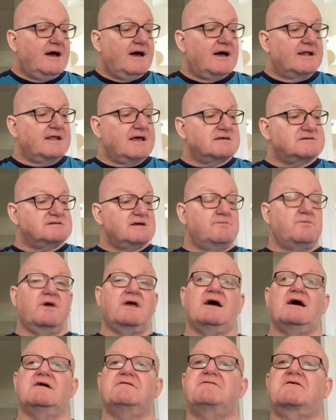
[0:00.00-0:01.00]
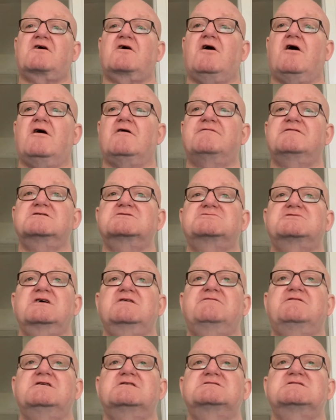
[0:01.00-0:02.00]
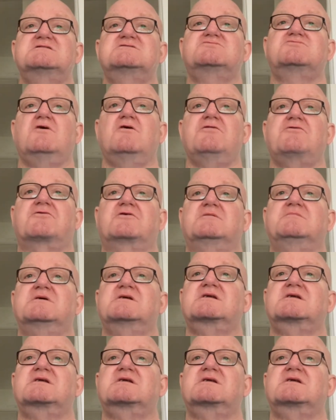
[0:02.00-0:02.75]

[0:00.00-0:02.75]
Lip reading: And next up we have Coventry versus Rotherham,